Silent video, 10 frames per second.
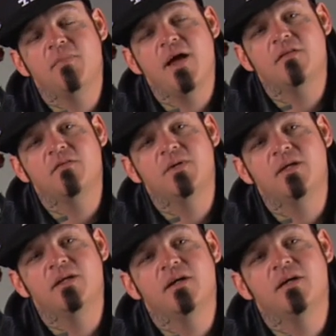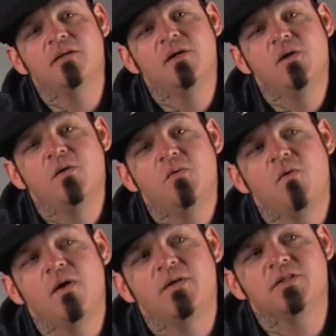back to me
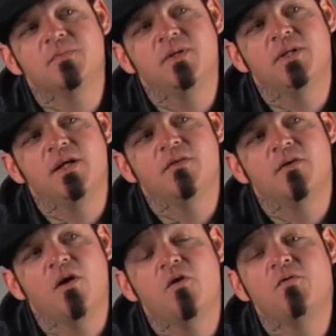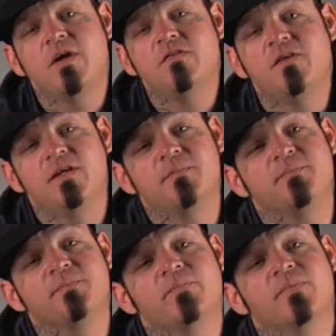wanting us to put together our own race team
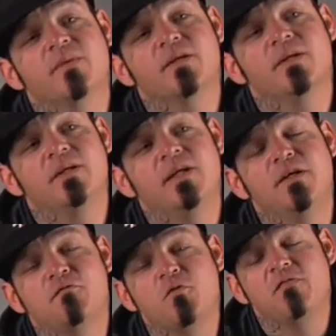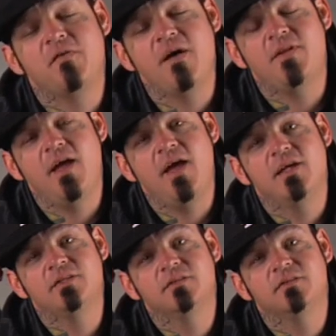in 45
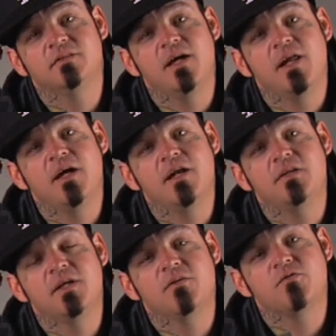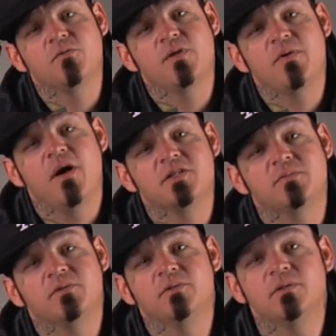days, and I didn't think it was really
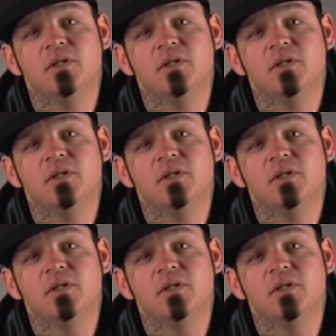possible.